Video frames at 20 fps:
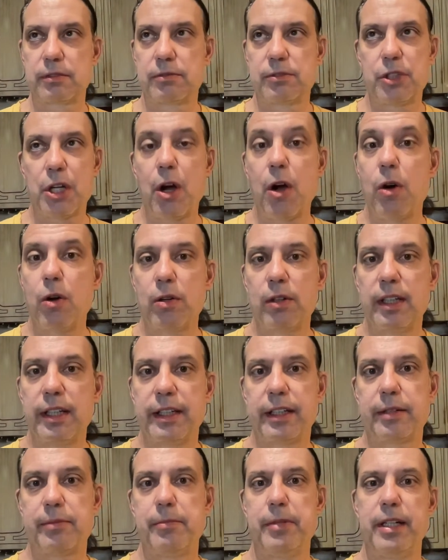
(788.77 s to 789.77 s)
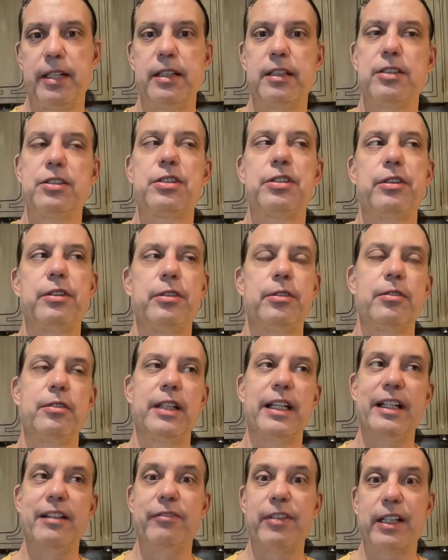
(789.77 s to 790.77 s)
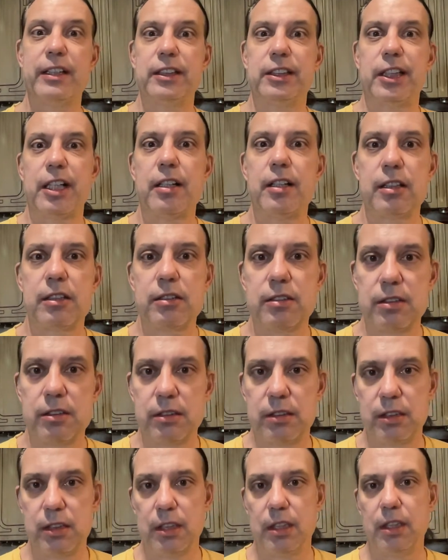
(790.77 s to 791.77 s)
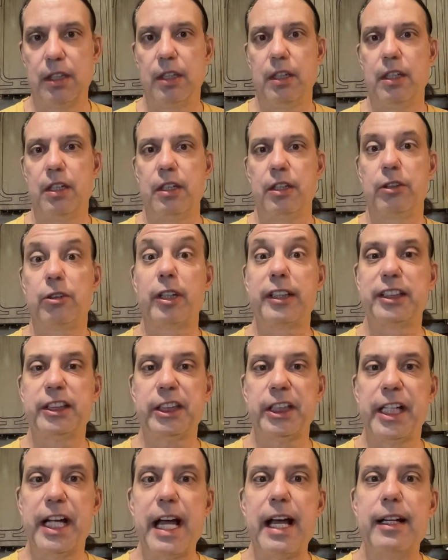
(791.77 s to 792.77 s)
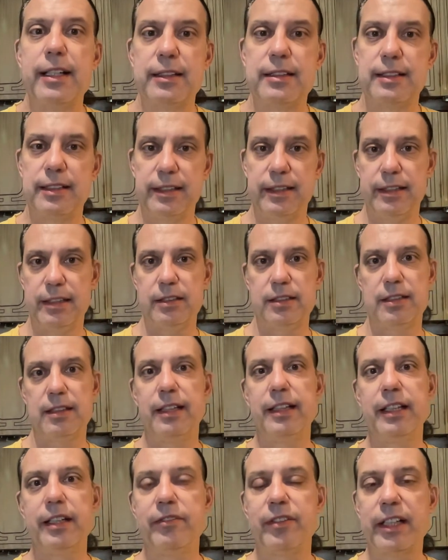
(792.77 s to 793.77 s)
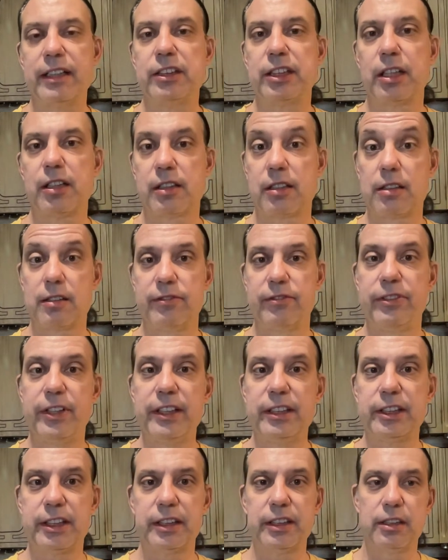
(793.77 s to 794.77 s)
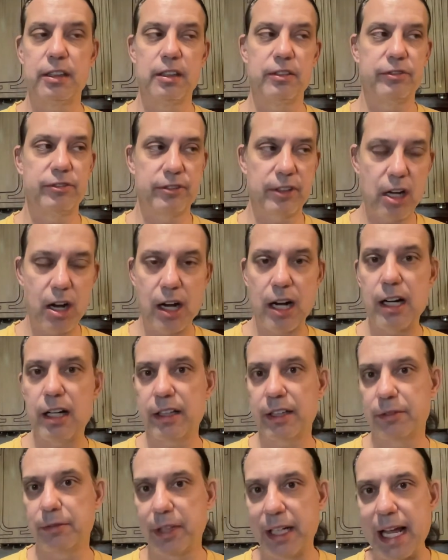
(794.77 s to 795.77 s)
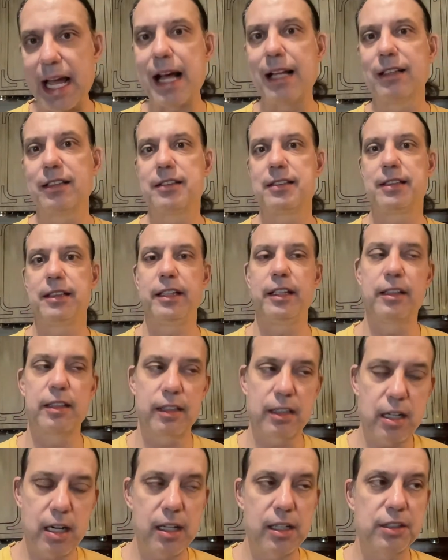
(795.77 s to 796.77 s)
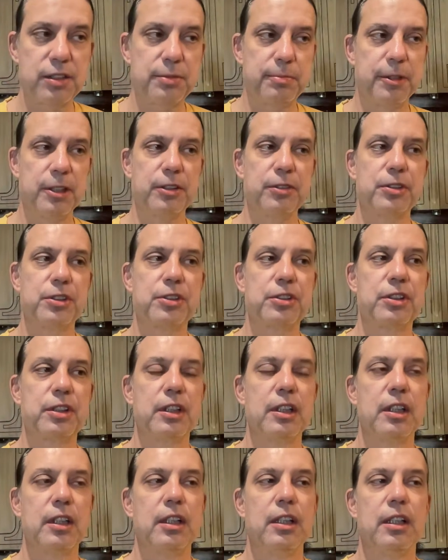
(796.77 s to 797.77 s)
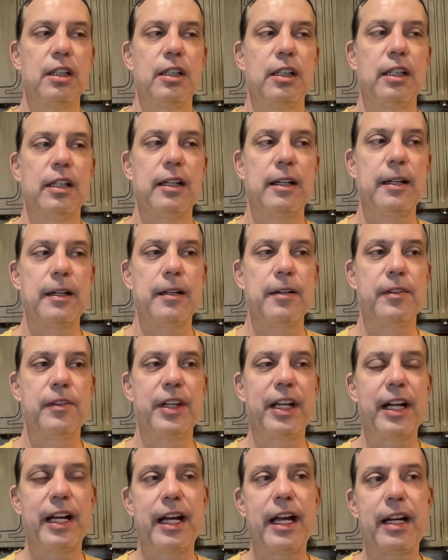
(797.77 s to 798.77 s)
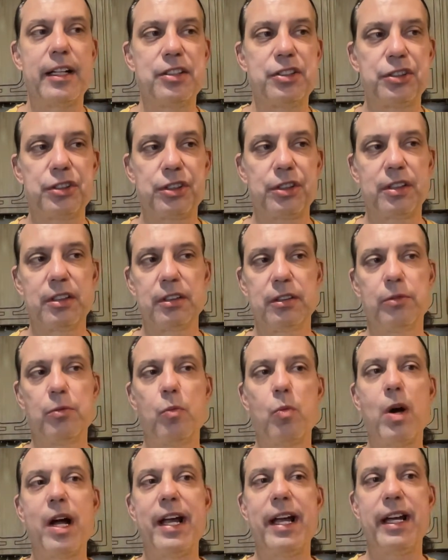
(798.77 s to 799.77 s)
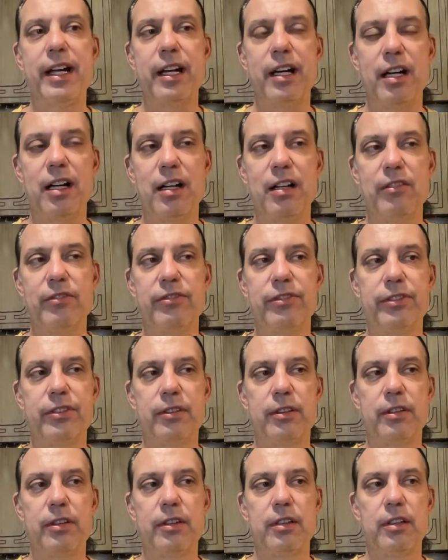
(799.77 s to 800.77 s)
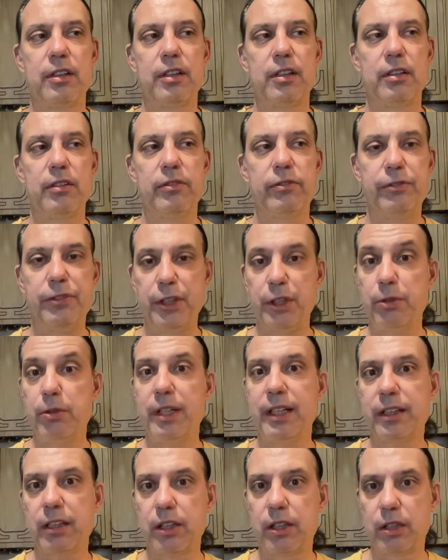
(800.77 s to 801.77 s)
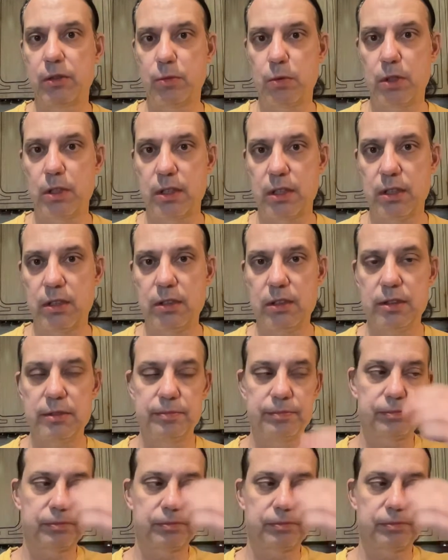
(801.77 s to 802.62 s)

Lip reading: totally committed to evangelical Christianity and to the evangelical vision of God and reality and the cosmos, then I had a certain way of viewing the world,